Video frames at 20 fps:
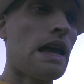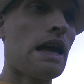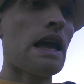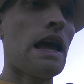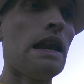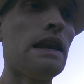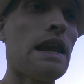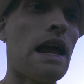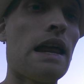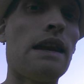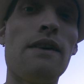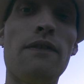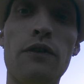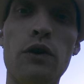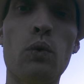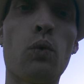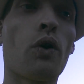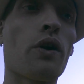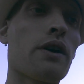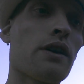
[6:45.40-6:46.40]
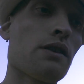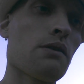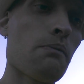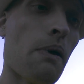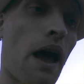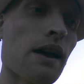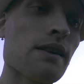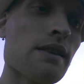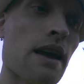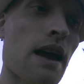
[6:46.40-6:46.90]
And if you work in the
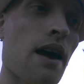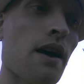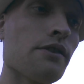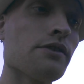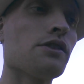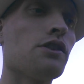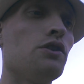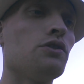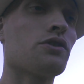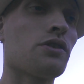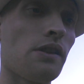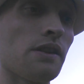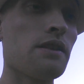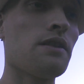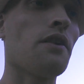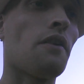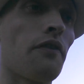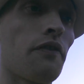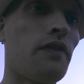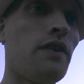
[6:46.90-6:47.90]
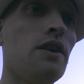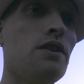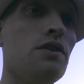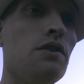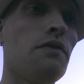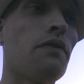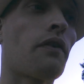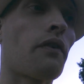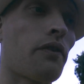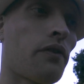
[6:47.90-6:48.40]
back of the house, usually they'll feed
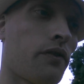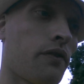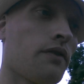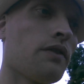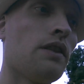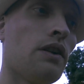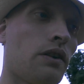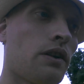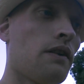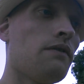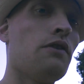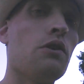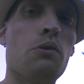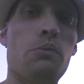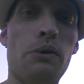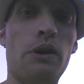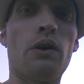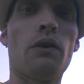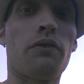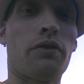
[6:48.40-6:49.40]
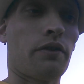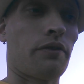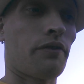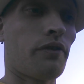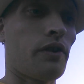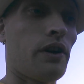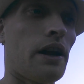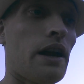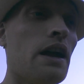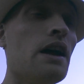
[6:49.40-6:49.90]
you they'll give you a meal for
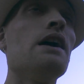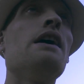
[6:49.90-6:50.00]
free.